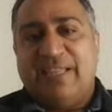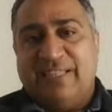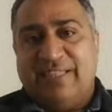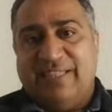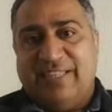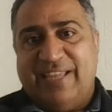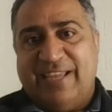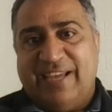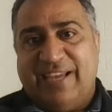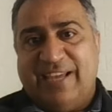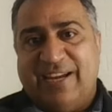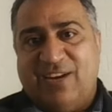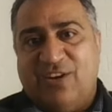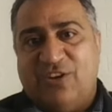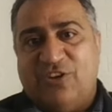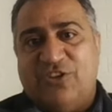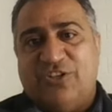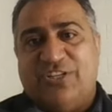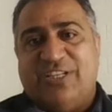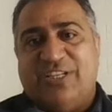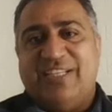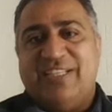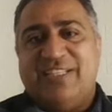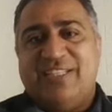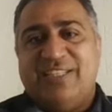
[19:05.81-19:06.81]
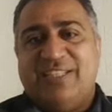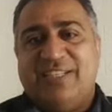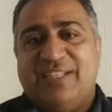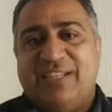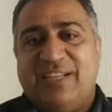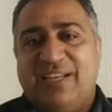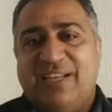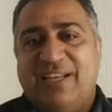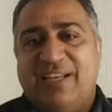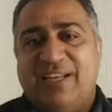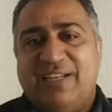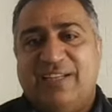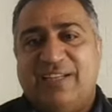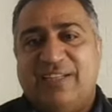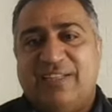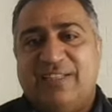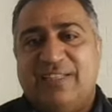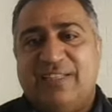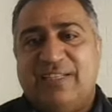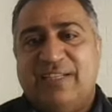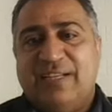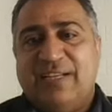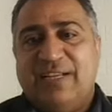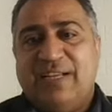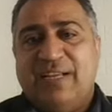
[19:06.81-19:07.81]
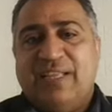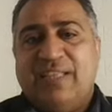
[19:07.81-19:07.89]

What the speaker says: they are called ethical hackers.